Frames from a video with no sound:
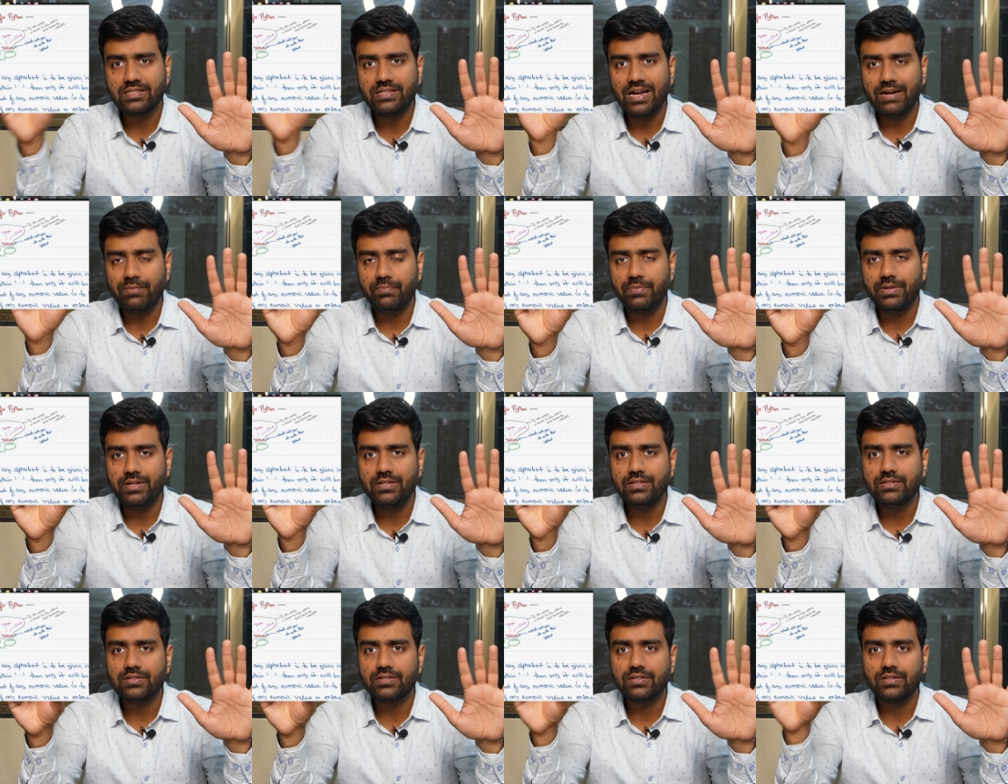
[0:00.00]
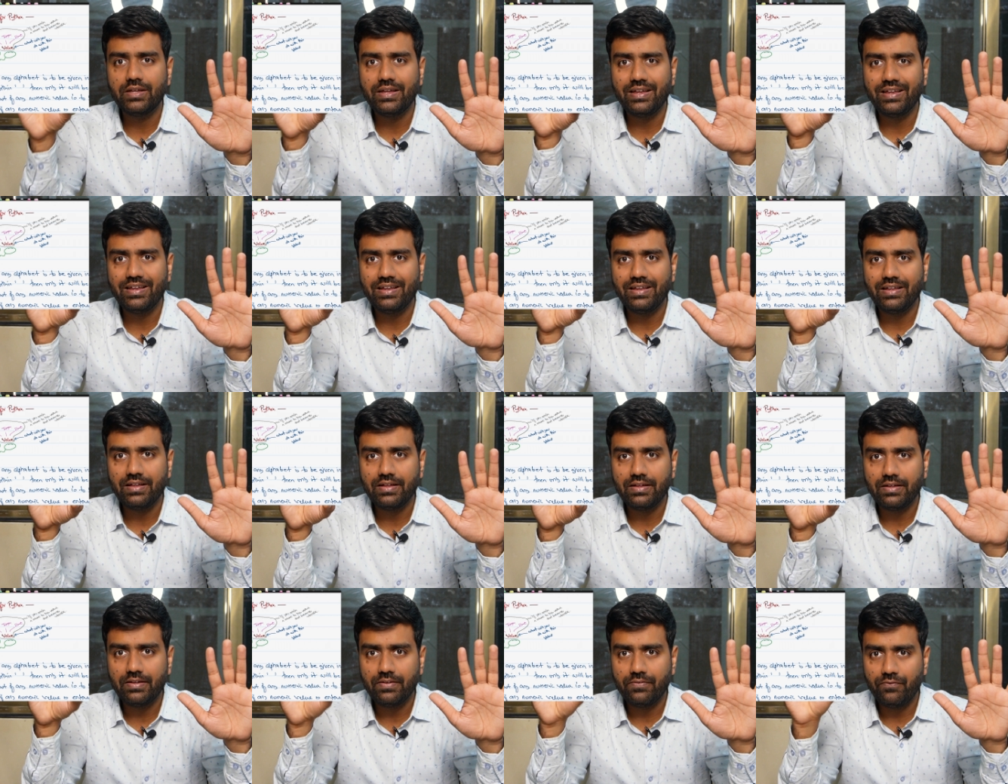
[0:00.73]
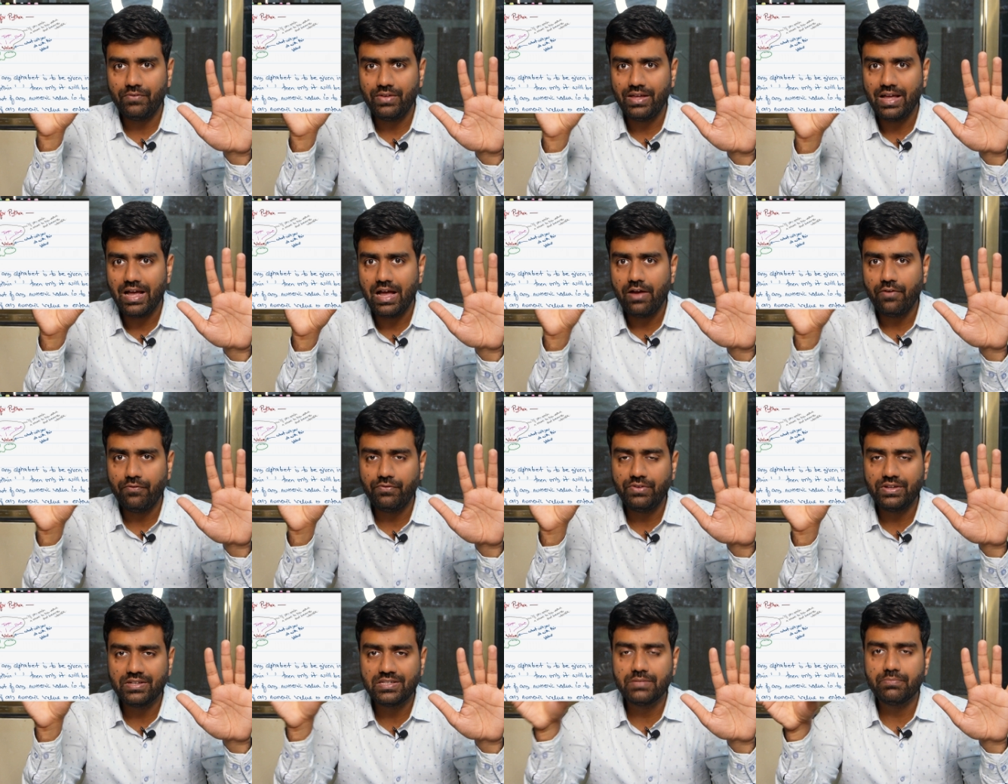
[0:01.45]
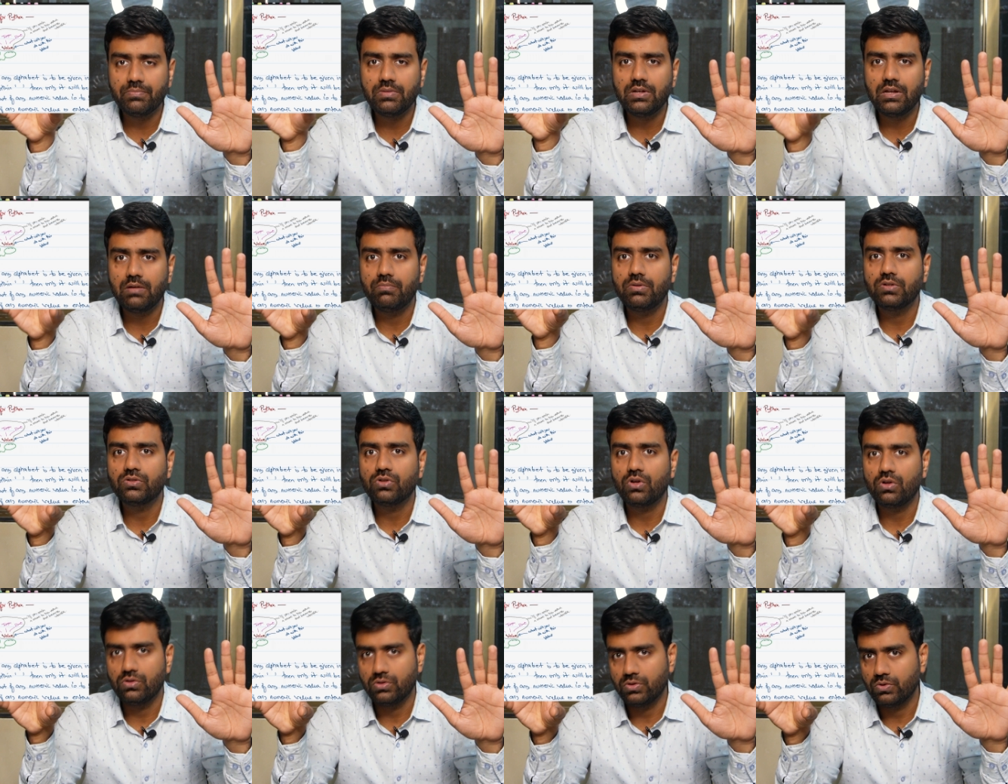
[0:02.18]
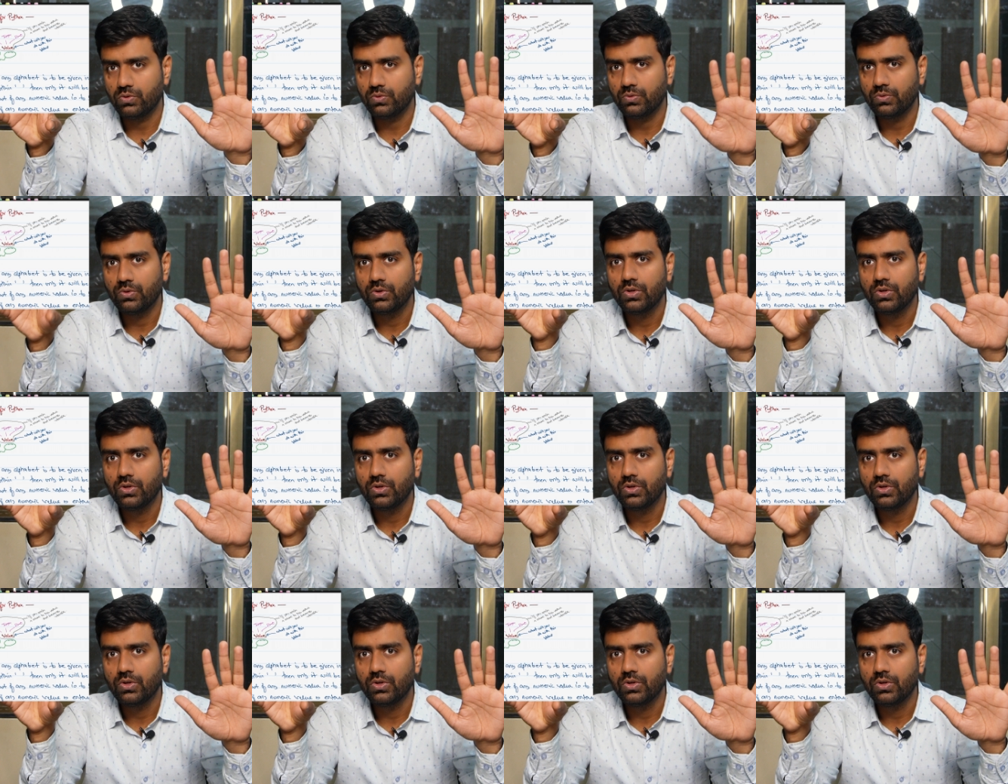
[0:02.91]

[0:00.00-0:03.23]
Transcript: That means we have decimal numbers also.